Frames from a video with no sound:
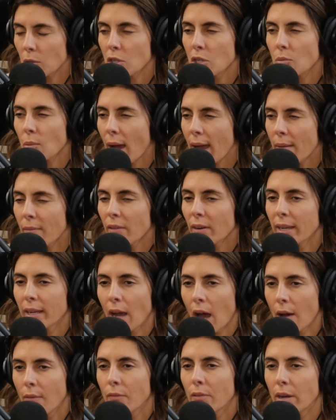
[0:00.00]
which is why I'm
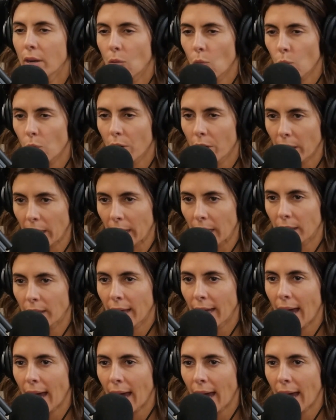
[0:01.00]
very confident working.